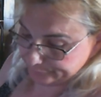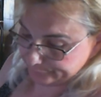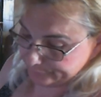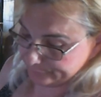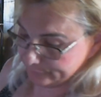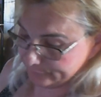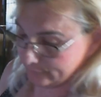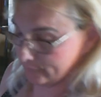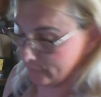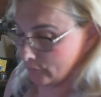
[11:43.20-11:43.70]

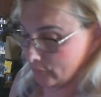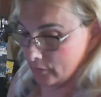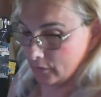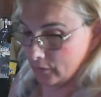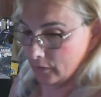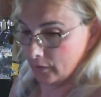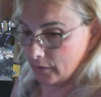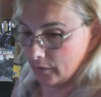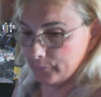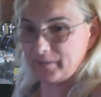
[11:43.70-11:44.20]
taking a
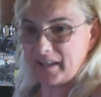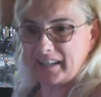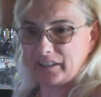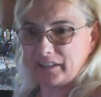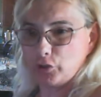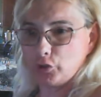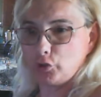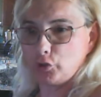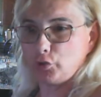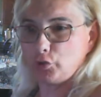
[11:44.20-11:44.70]
short
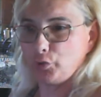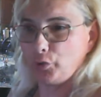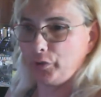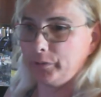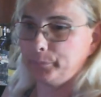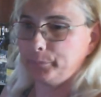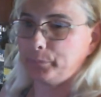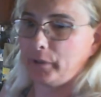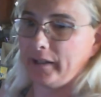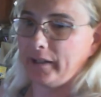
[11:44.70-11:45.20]
break from
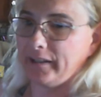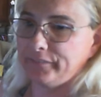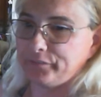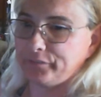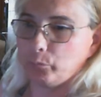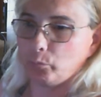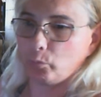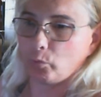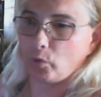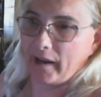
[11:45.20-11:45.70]
writing,
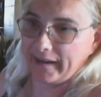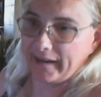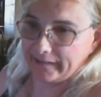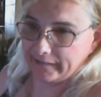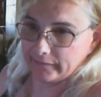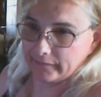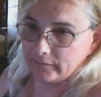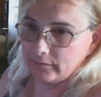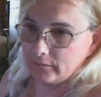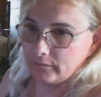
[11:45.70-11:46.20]

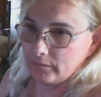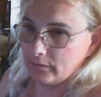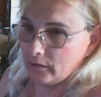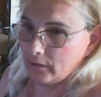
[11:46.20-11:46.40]
but